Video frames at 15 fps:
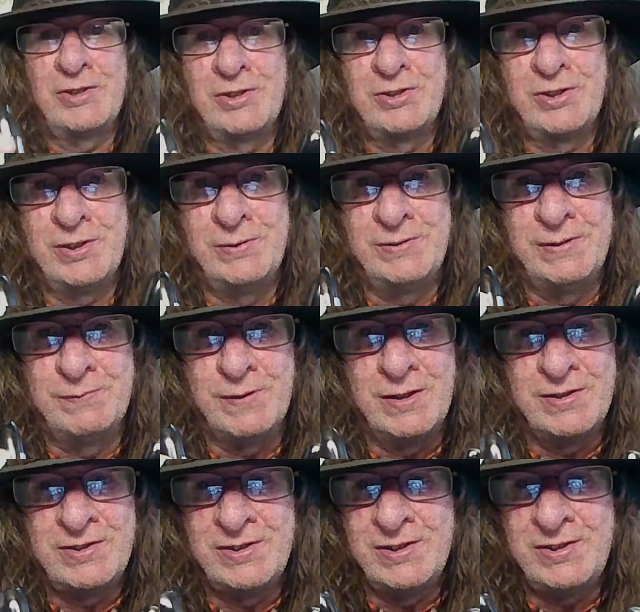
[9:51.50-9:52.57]
there's the two
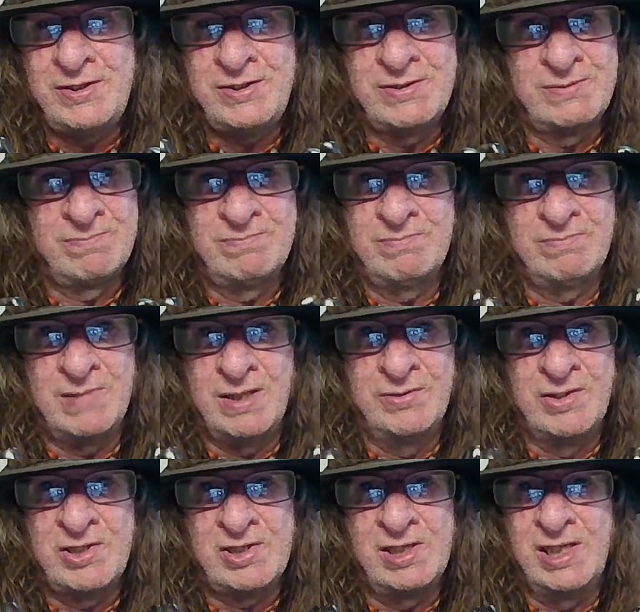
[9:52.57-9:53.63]
devices
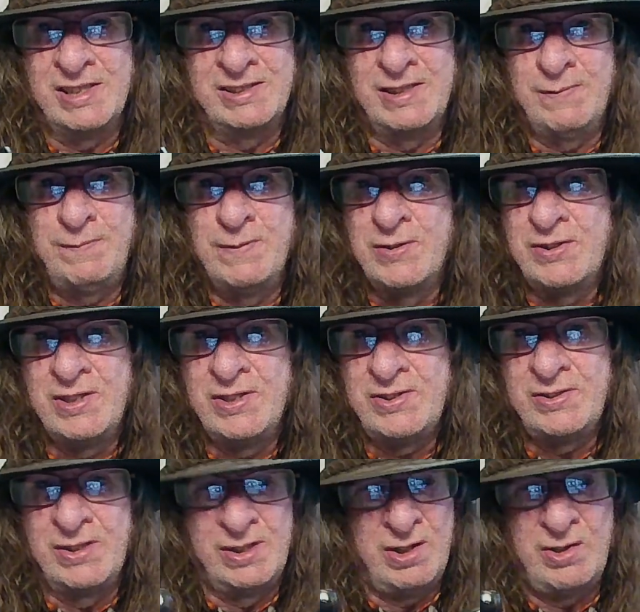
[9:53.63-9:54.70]
and the slight
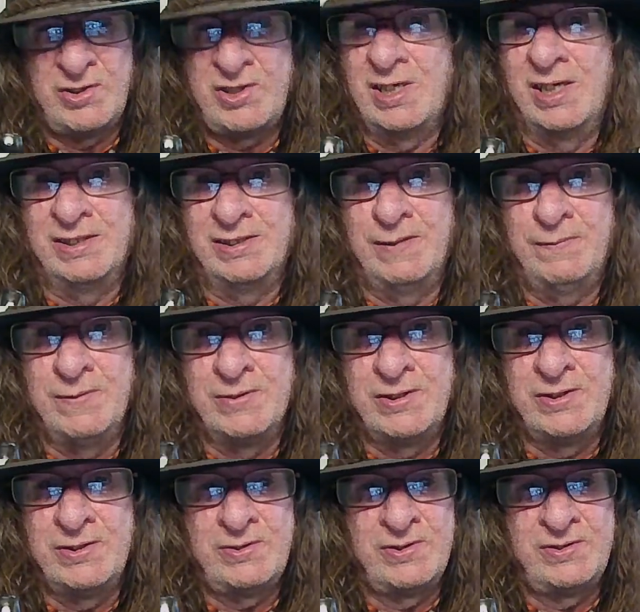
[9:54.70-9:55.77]
differences. They are slight
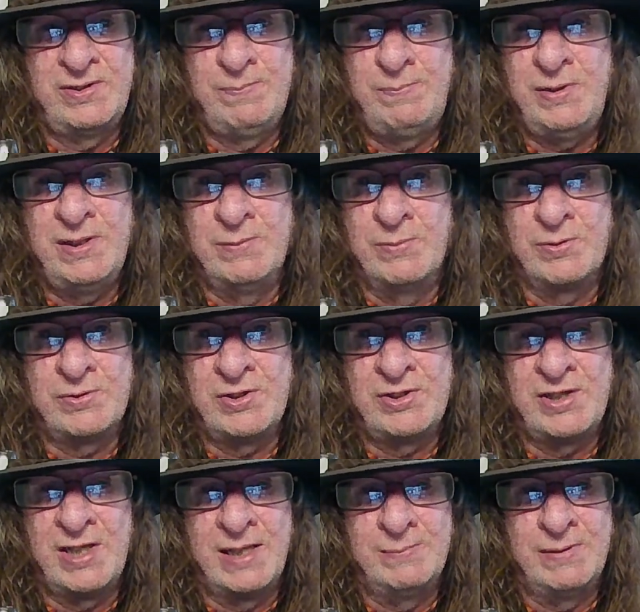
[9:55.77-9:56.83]
differences because they're pretty much the
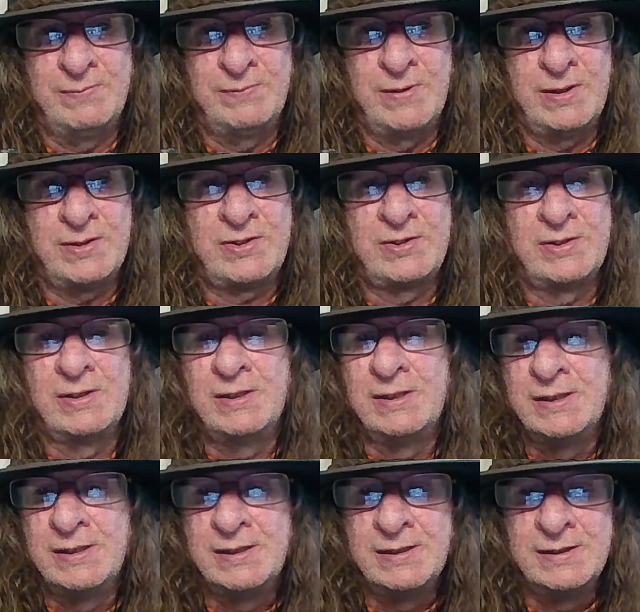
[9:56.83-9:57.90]
same device.
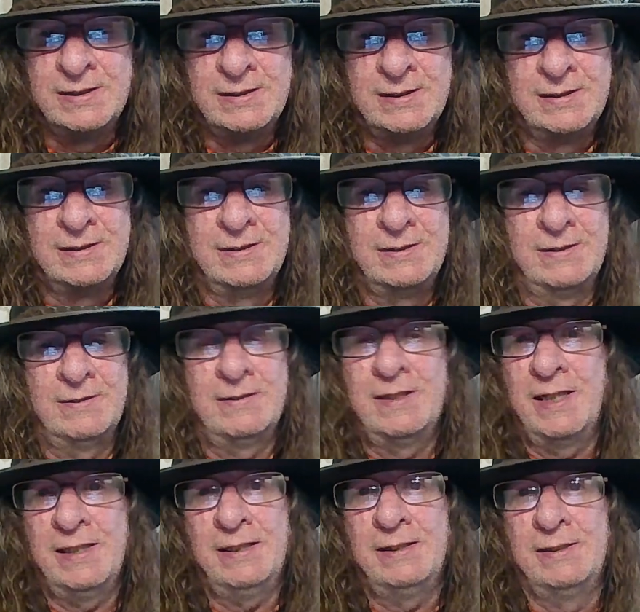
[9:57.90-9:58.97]

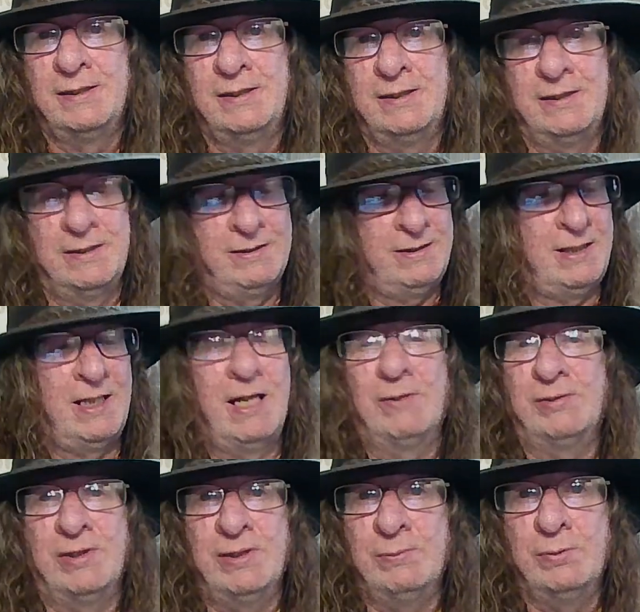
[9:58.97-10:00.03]
Okay,
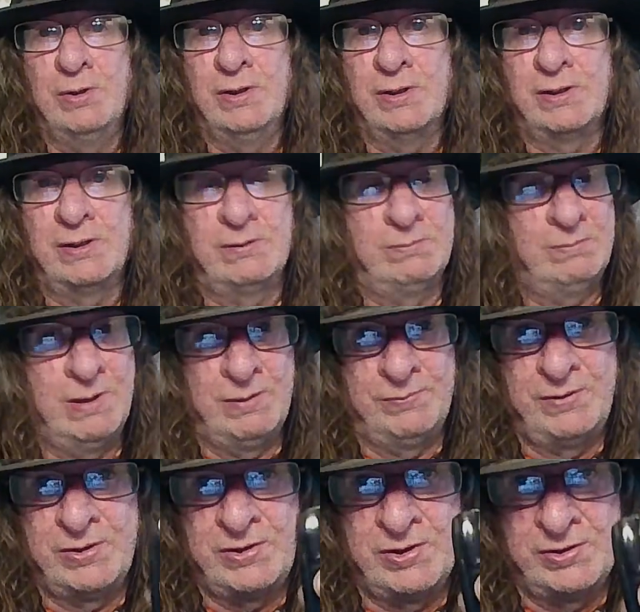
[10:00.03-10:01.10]
how do they work? Well,
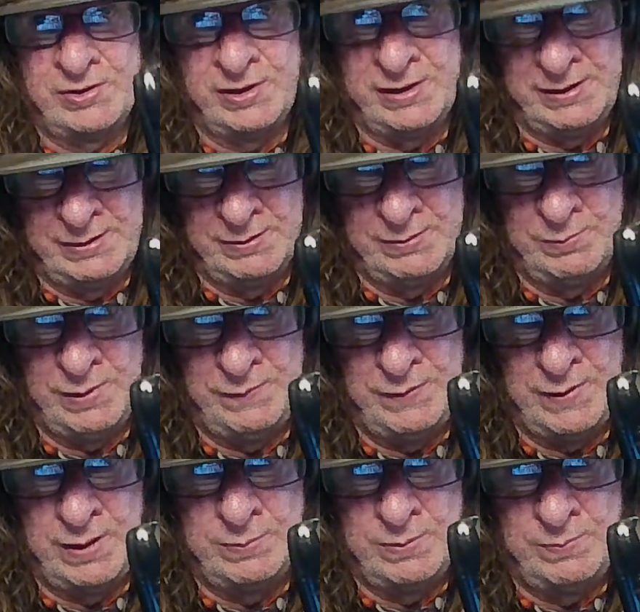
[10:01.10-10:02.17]
this is the
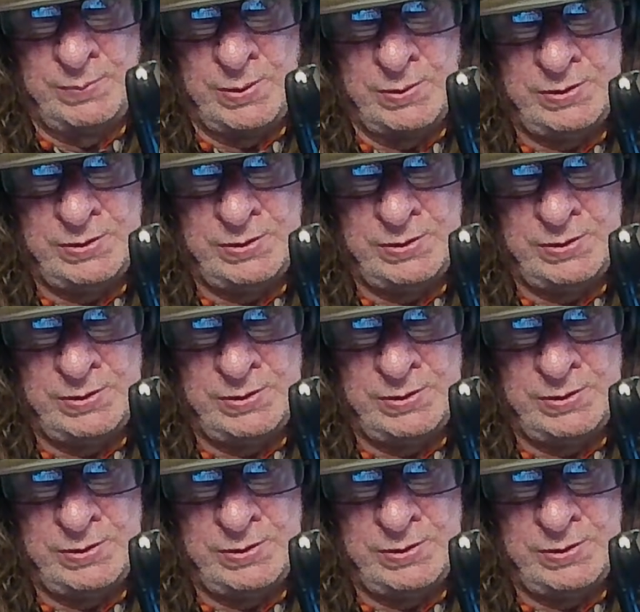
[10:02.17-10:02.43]
refillable